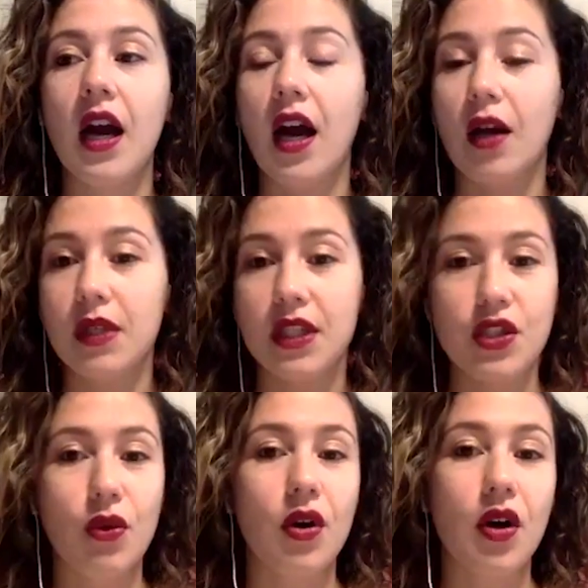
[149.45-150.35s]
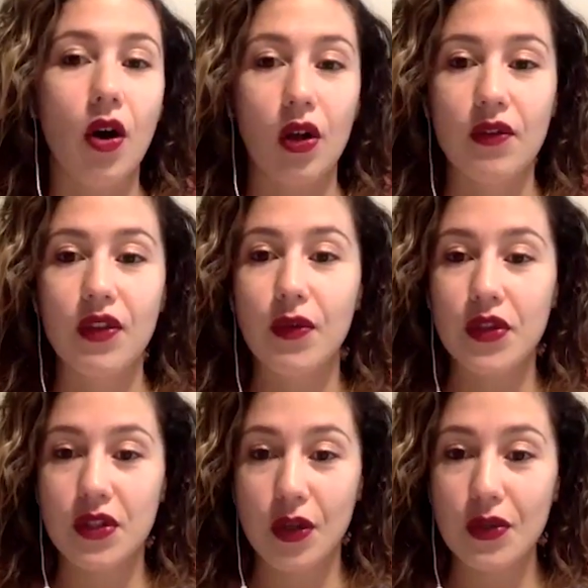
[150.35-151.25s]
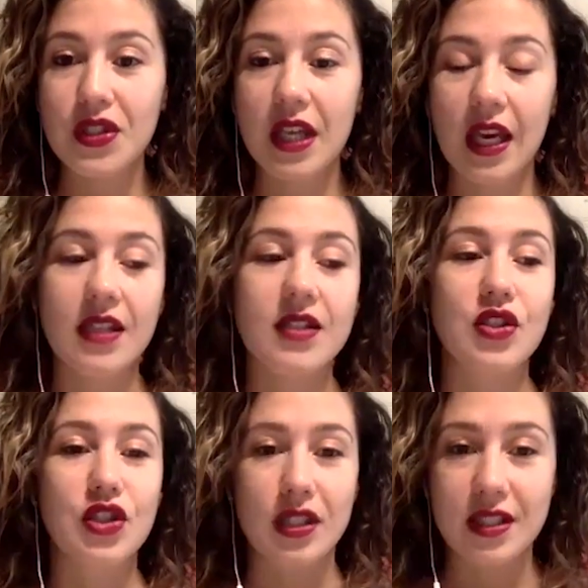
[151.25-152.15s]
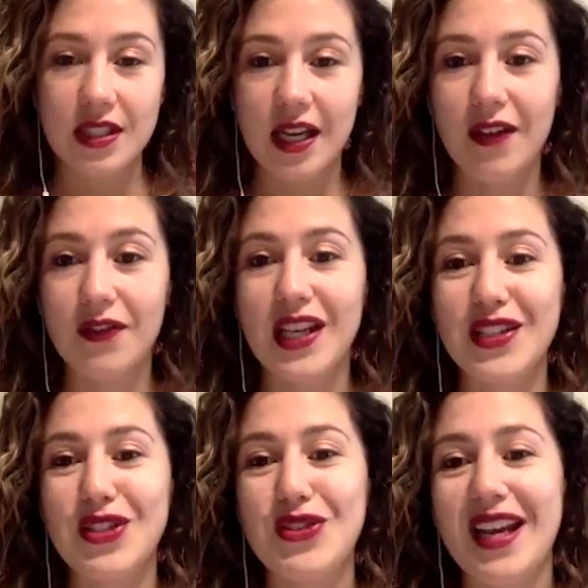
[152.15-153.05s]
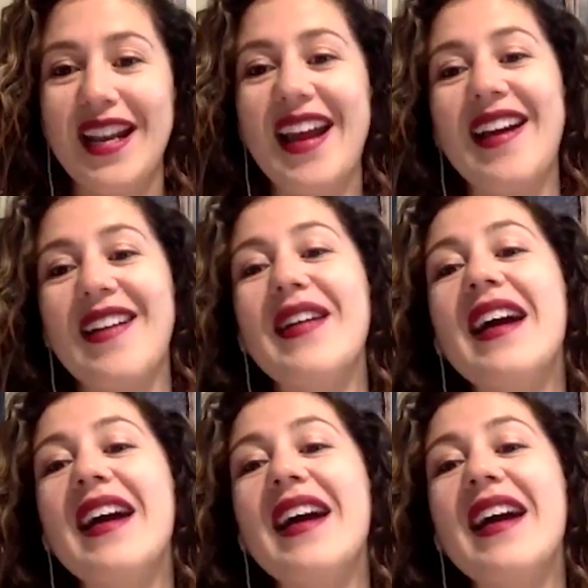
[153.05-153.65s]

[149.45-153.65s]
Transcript: I would endure all of those things just to have that straight hair.